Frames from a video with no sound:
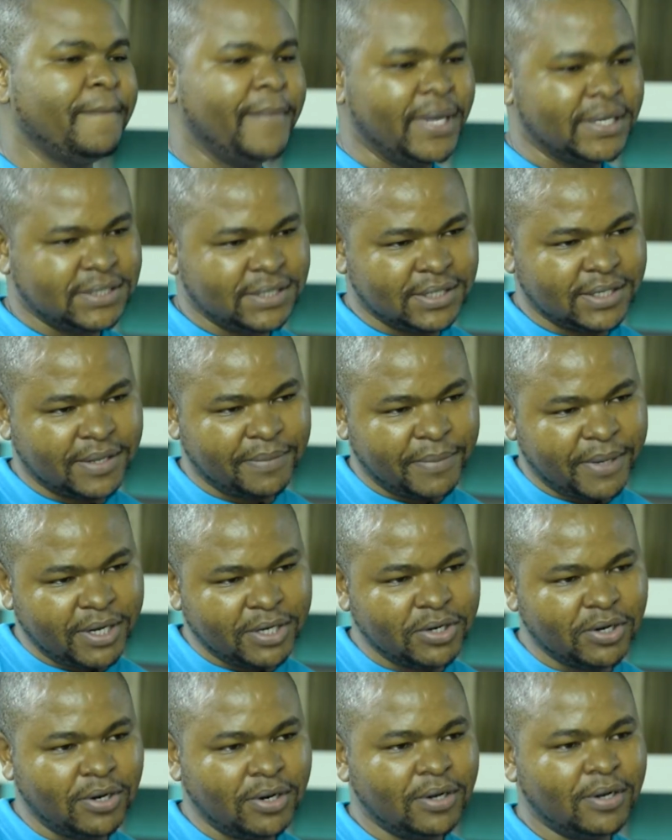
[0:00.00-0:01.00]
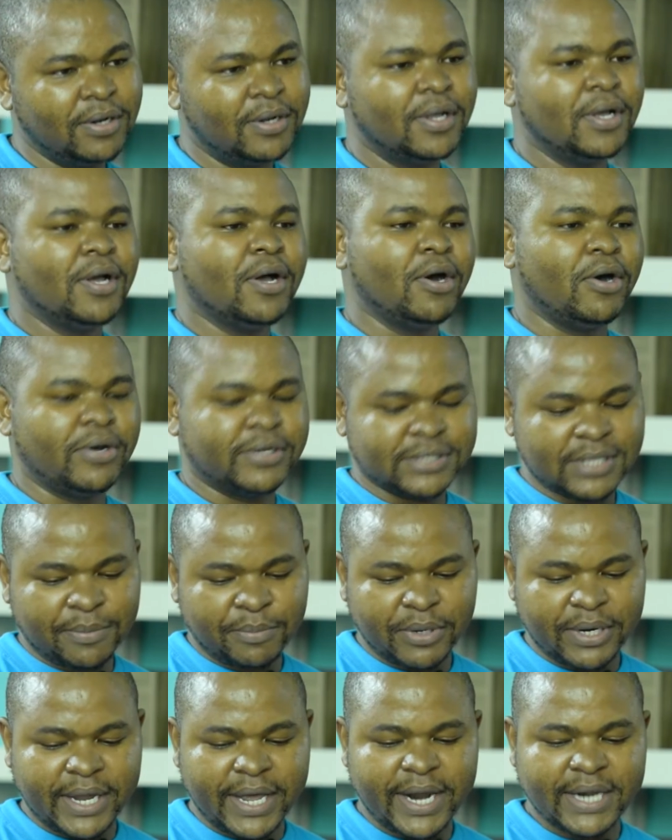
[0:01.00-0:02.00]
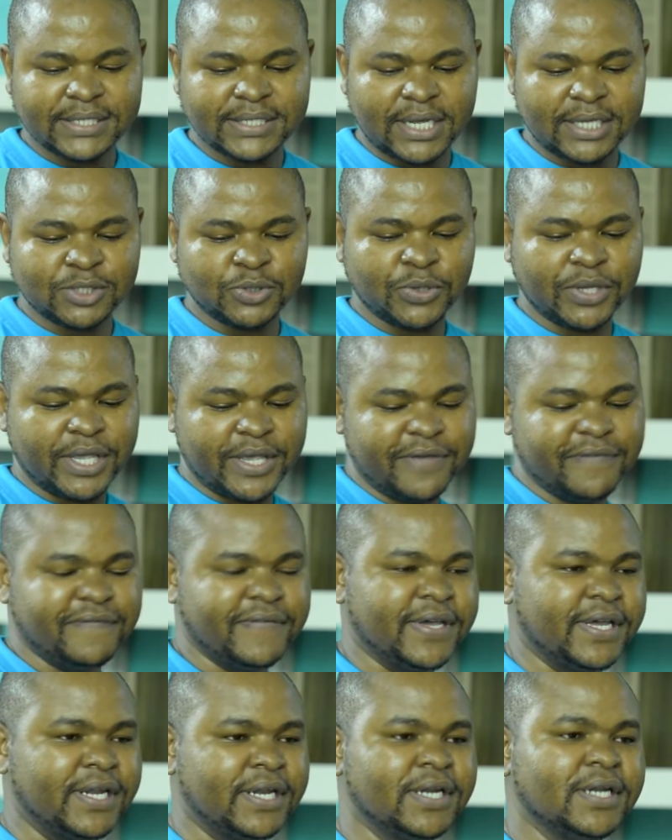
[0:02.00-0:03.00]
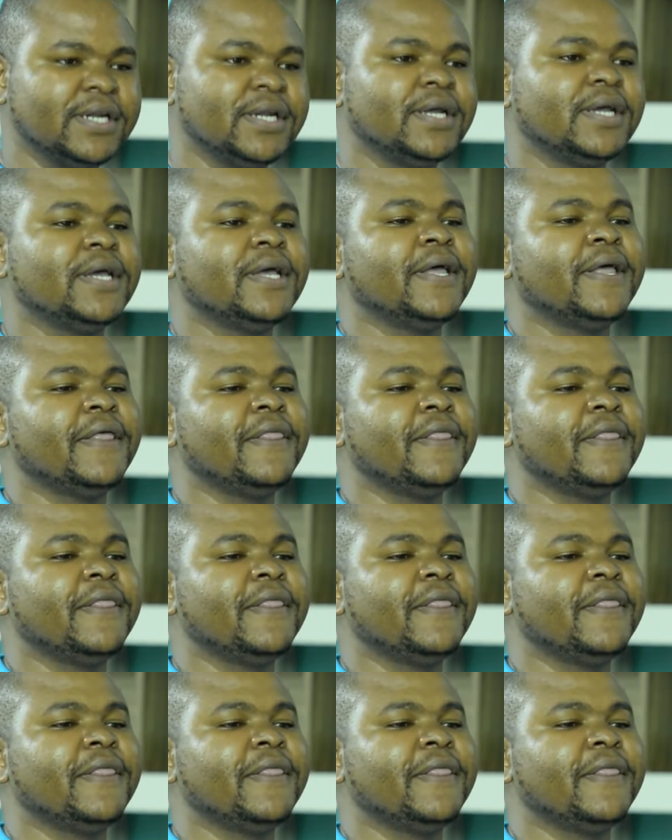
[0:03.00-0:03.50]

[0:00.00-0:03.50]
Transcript: meet in the middle, mm-hmm. or somebody else has to give in, mm-hmm.